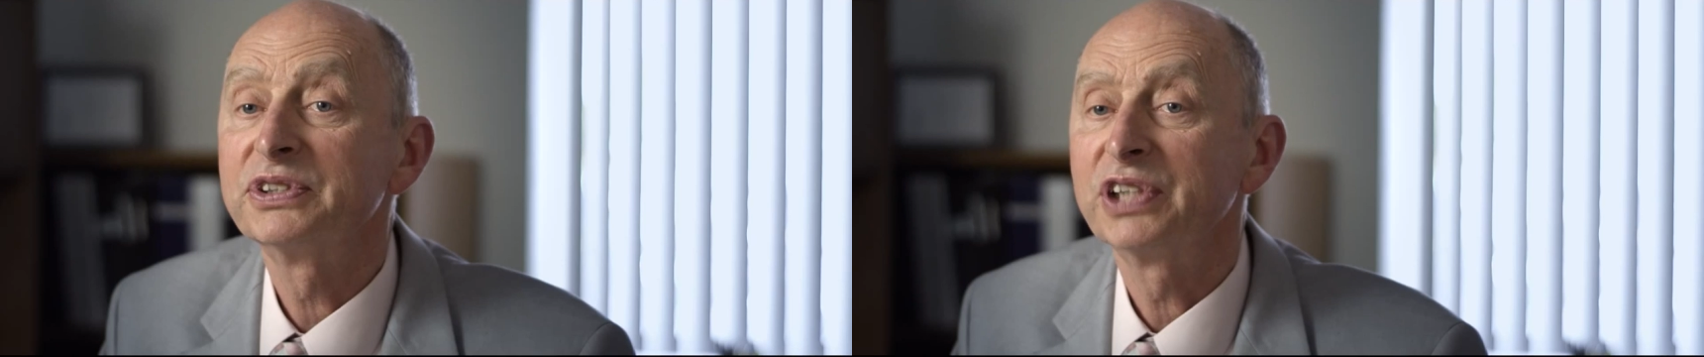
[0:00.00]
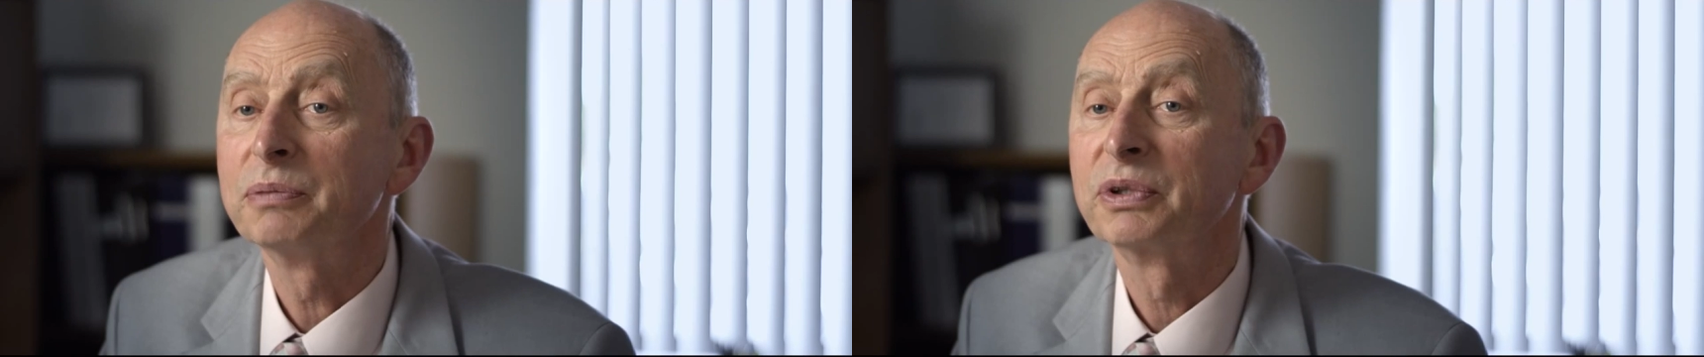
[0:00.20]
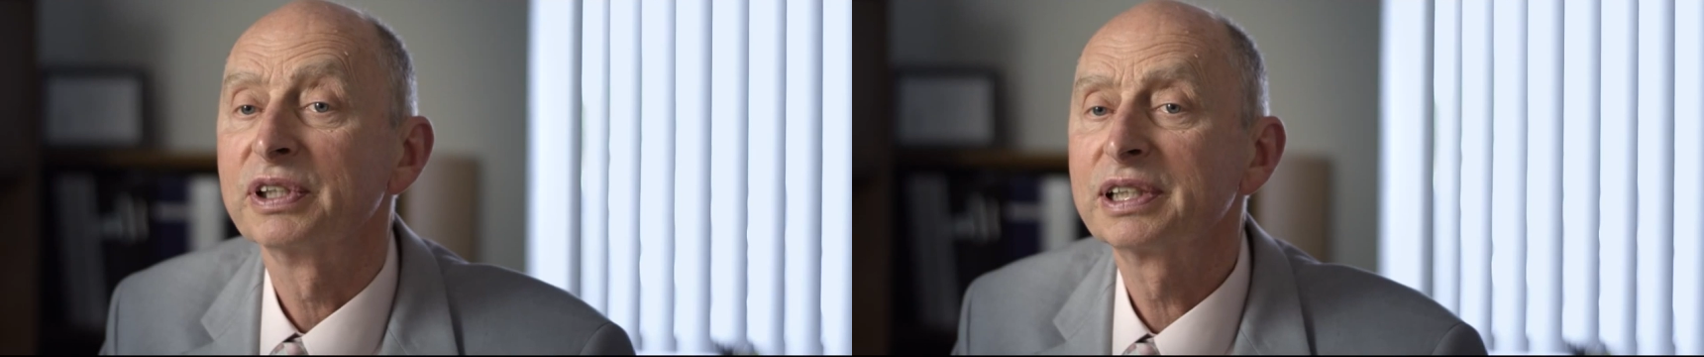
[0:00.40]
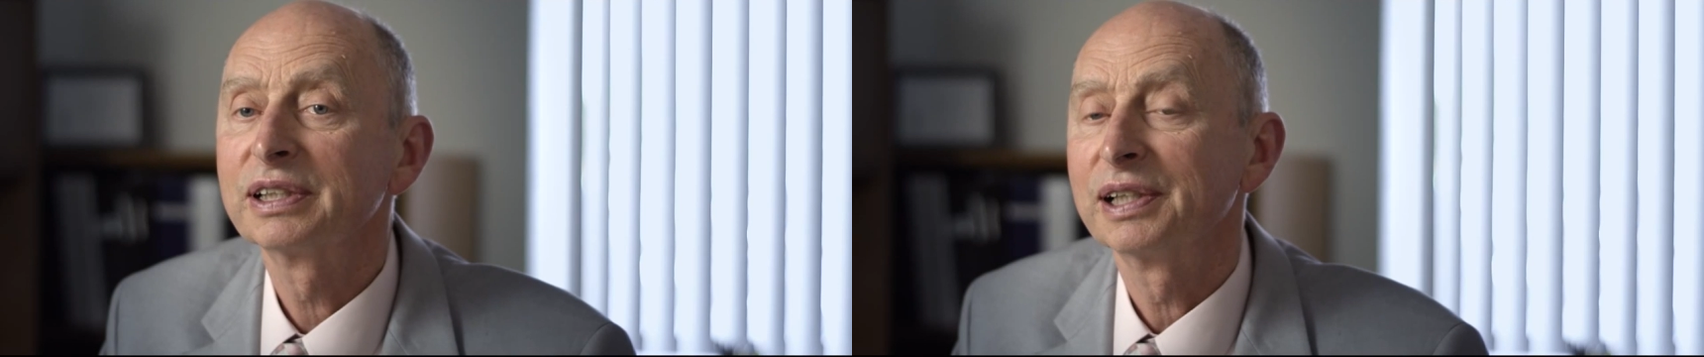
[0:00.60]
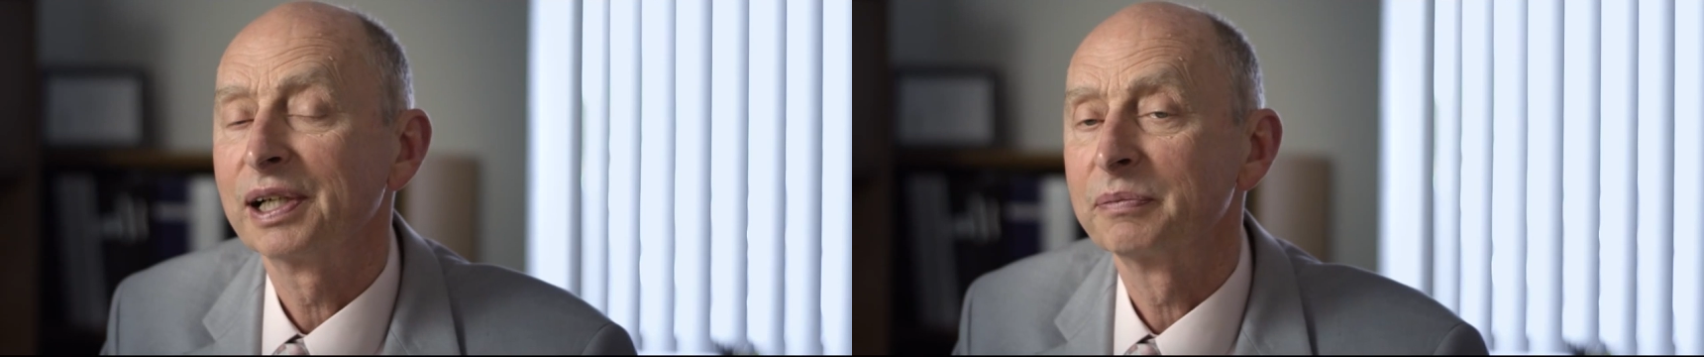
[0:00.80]
is Jay Brook.
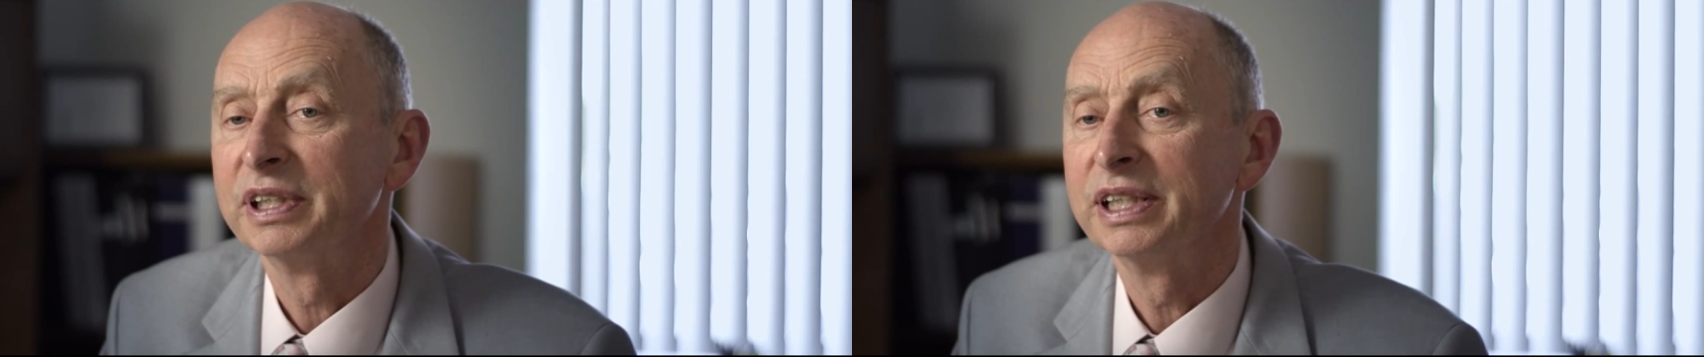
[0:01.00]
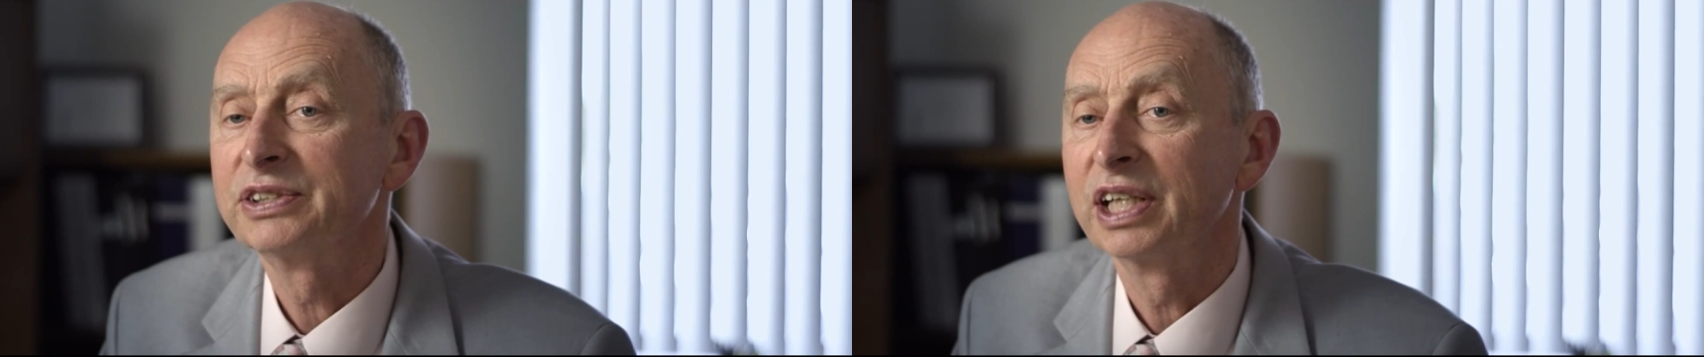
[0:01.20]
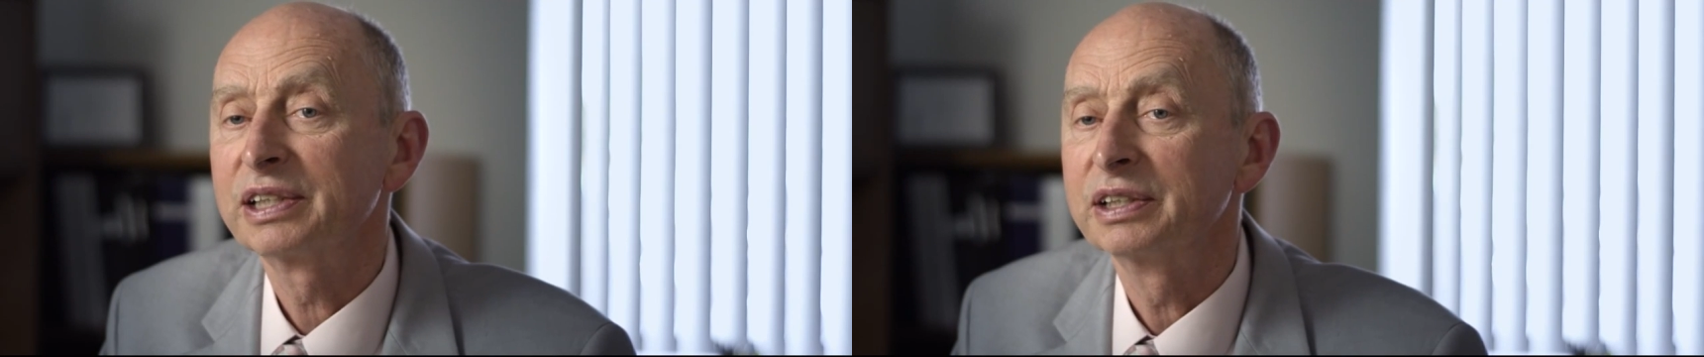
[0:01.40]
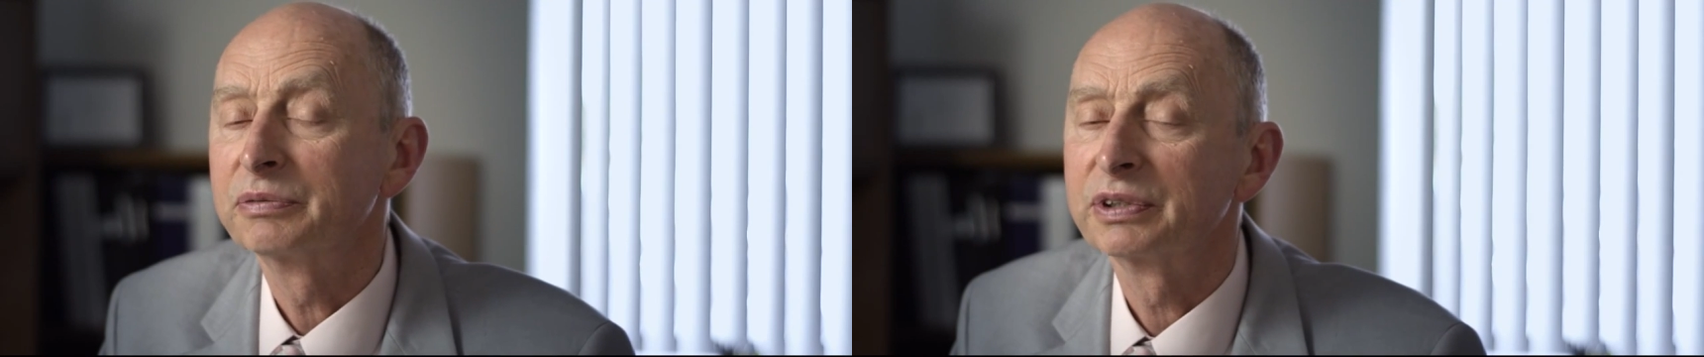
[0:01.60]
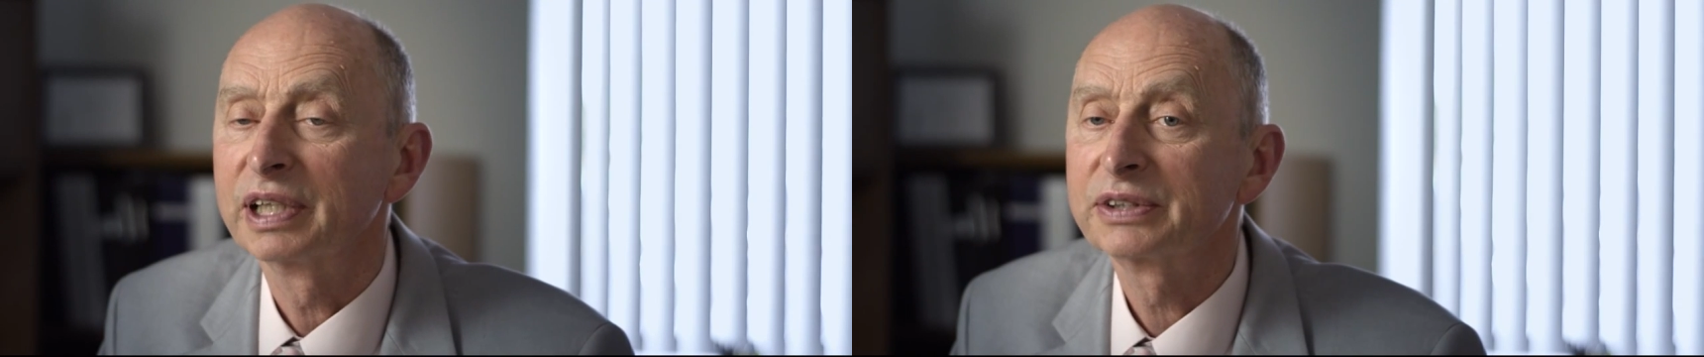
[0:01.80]
I'm the
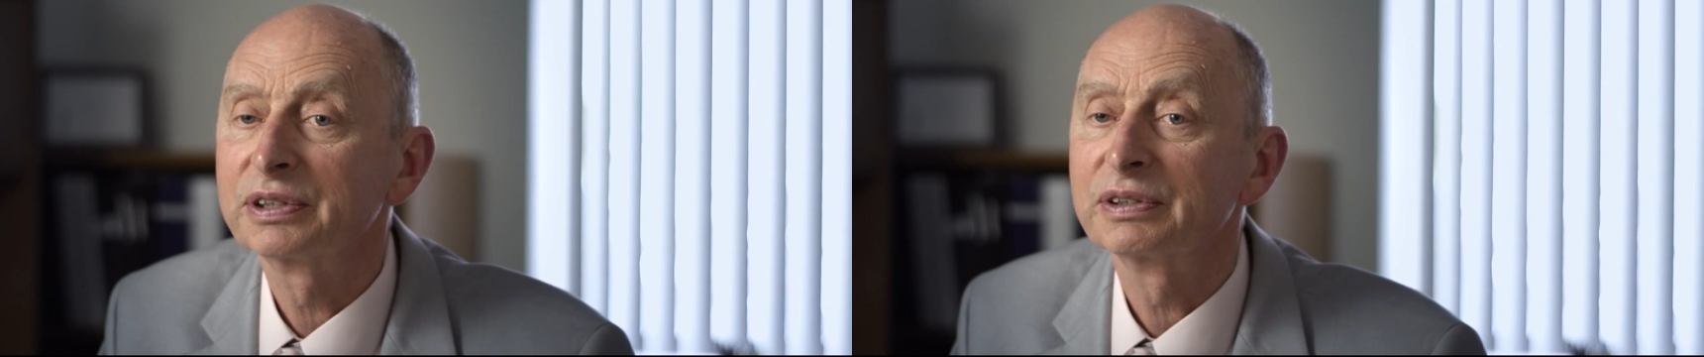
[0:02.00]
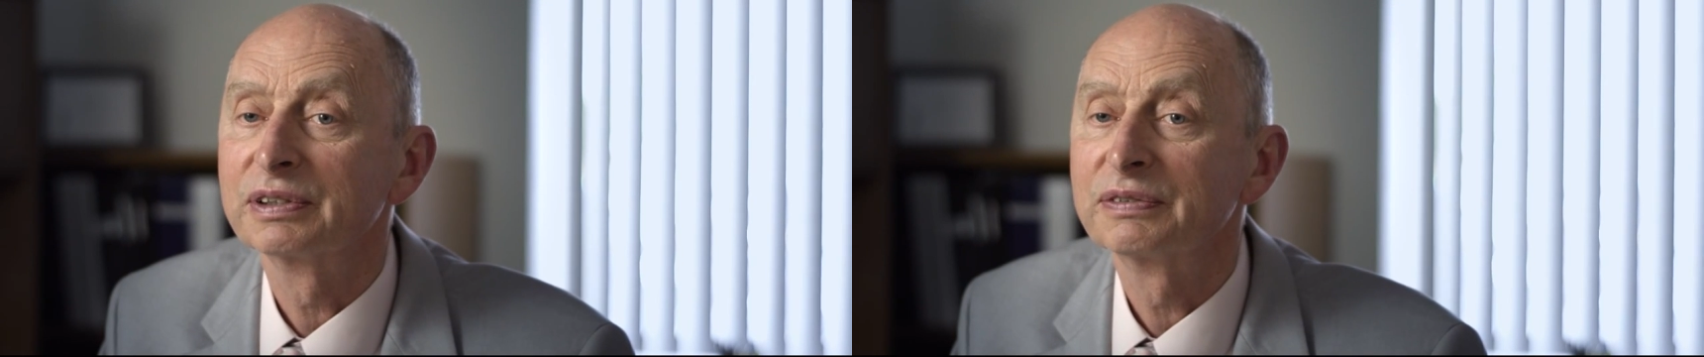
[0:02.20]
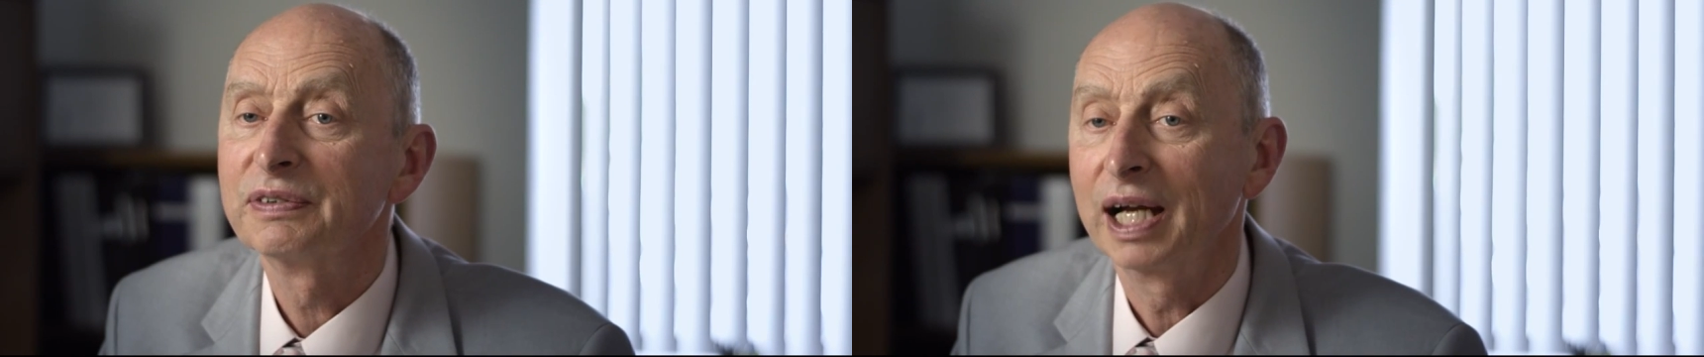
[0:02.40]
executive director of